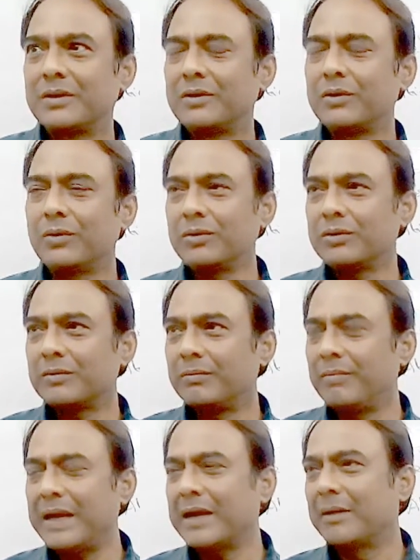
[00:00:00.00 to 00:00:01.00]
Don't
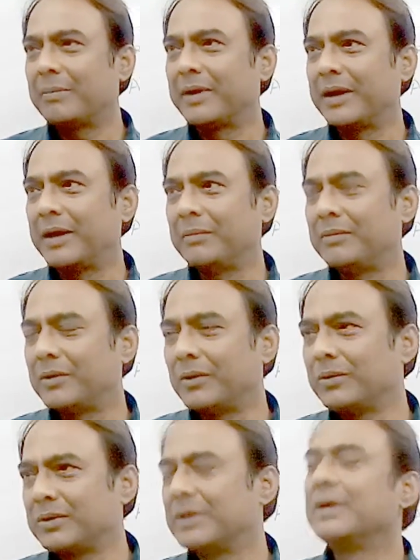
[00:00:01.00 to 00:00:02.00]
make up a name.
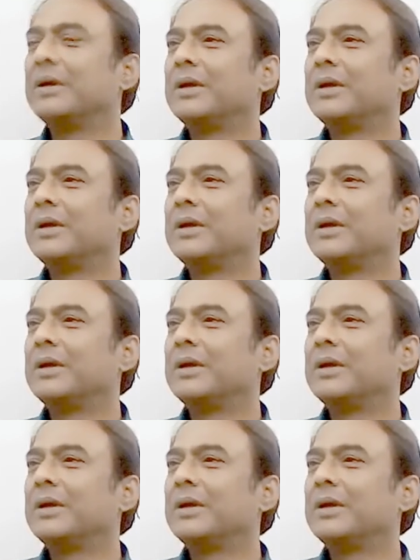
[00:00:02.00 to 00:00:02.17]
Don't